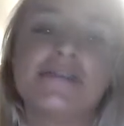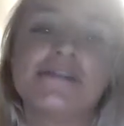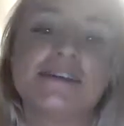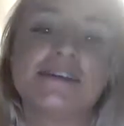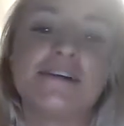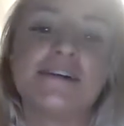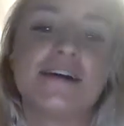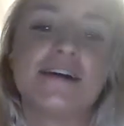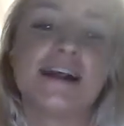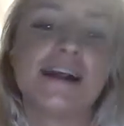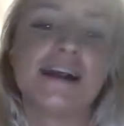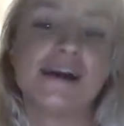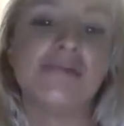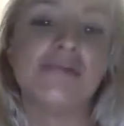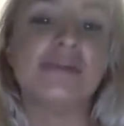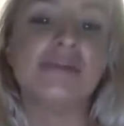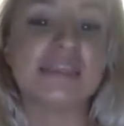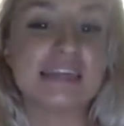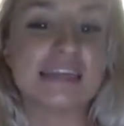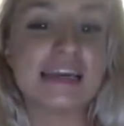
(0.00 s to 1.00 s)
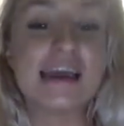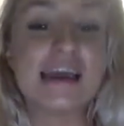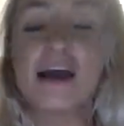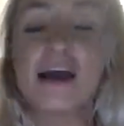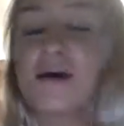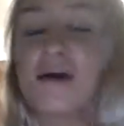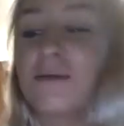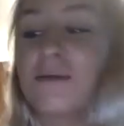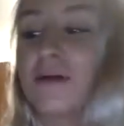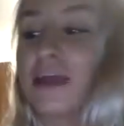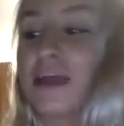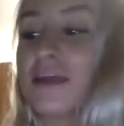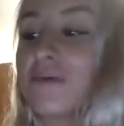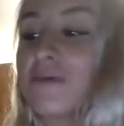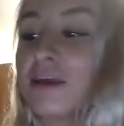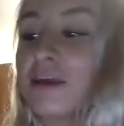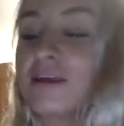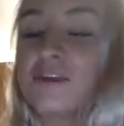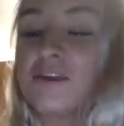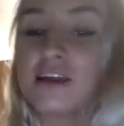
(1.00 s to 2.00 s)
sorry, I got busy. But, like,
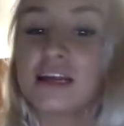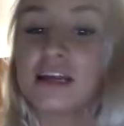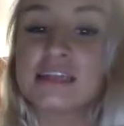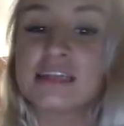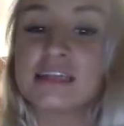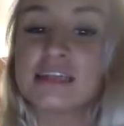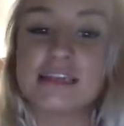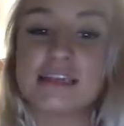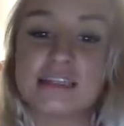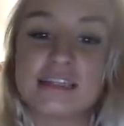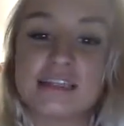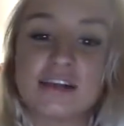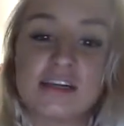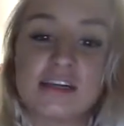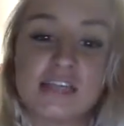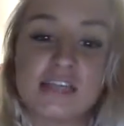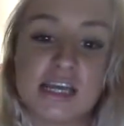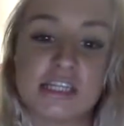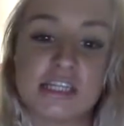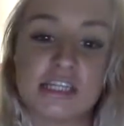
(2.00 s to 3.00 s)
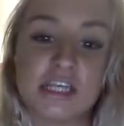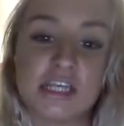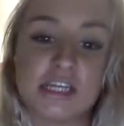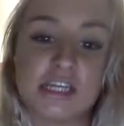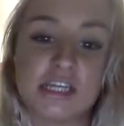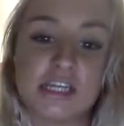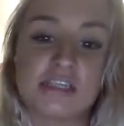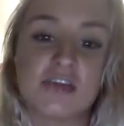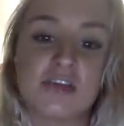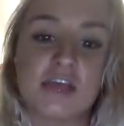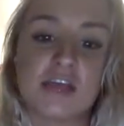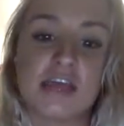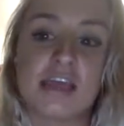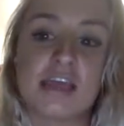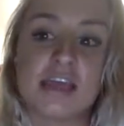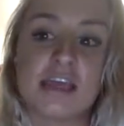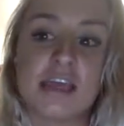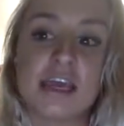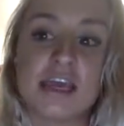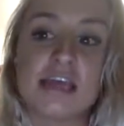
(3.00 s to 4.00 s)
whatever it is, it gets their attention. So, like,
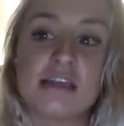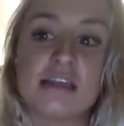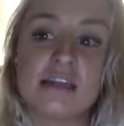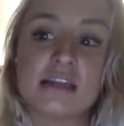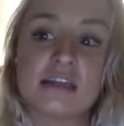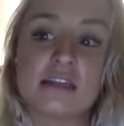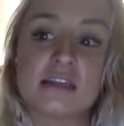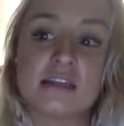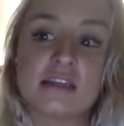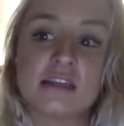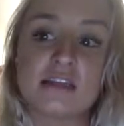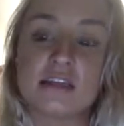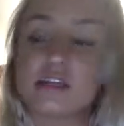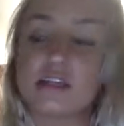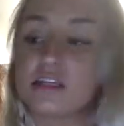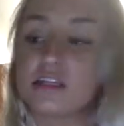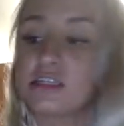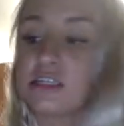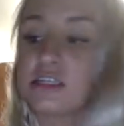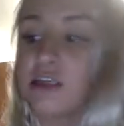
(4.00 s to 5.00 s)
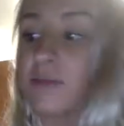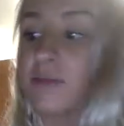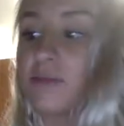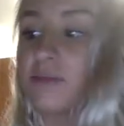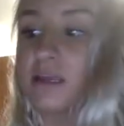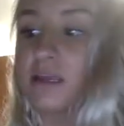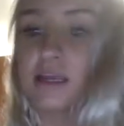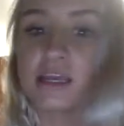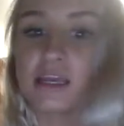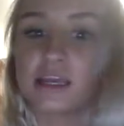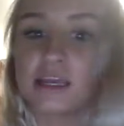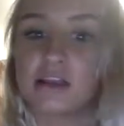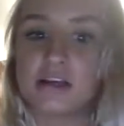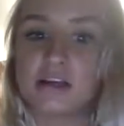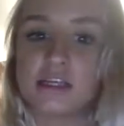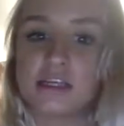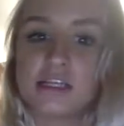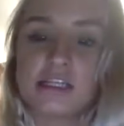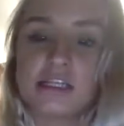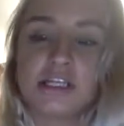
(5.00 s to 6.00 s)
get something to get their
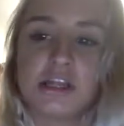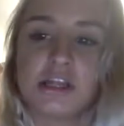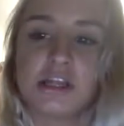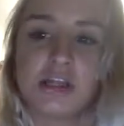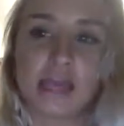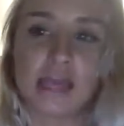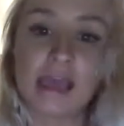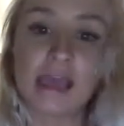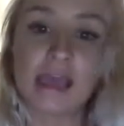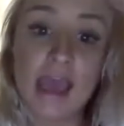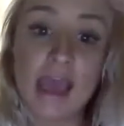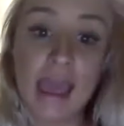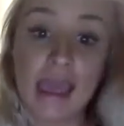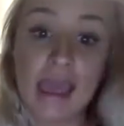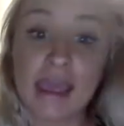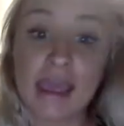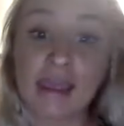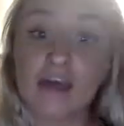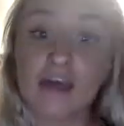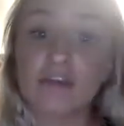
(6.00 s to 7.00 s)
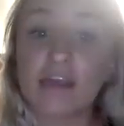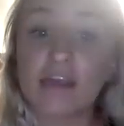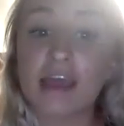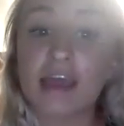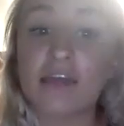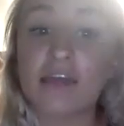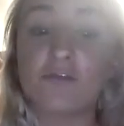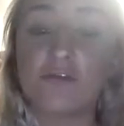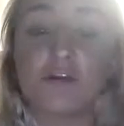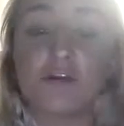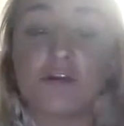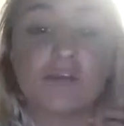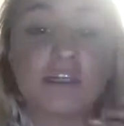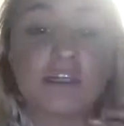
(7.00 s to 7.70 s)
attention. Like, hey, I only have one more